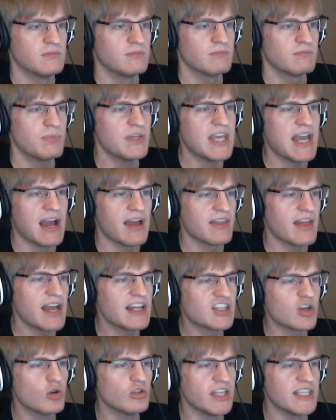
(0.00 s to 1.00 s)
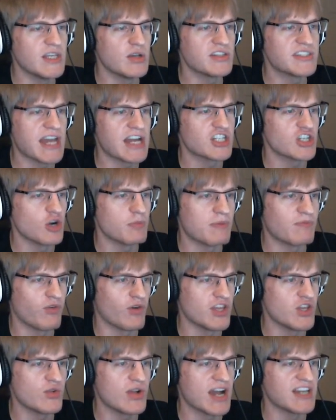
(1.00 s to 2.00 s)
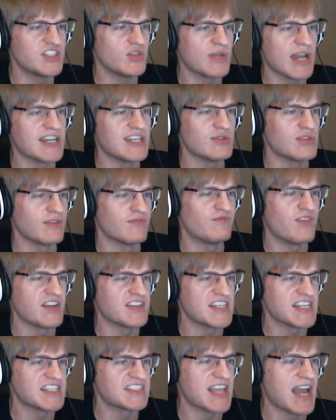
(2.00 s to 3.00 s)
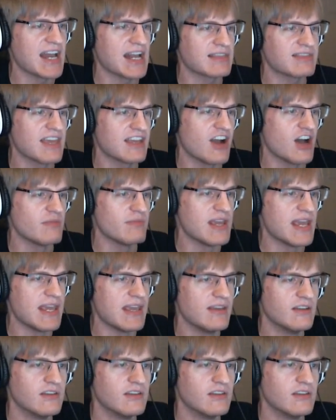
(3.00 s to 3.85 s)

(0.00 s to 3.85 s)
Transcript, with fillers: But yeah, I totally used that joke before you guys. You can't do the fuzzy static thing on me.